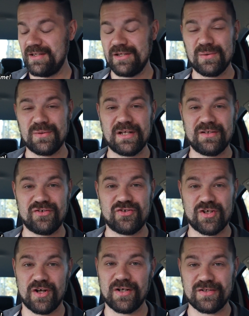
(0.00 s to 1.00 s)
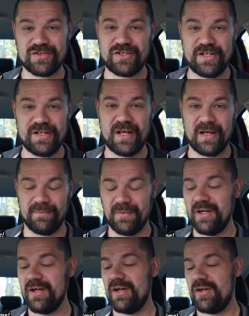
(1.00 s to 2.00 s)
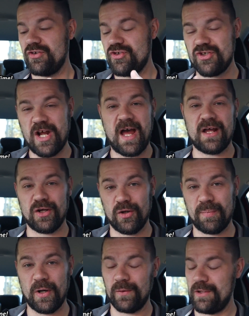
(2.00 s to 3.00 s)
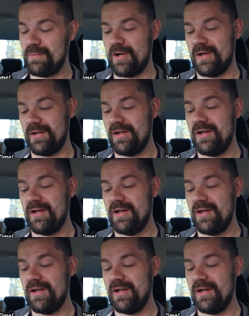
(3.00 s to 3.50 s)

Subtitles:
you can Charge TM Shadow Pokemon.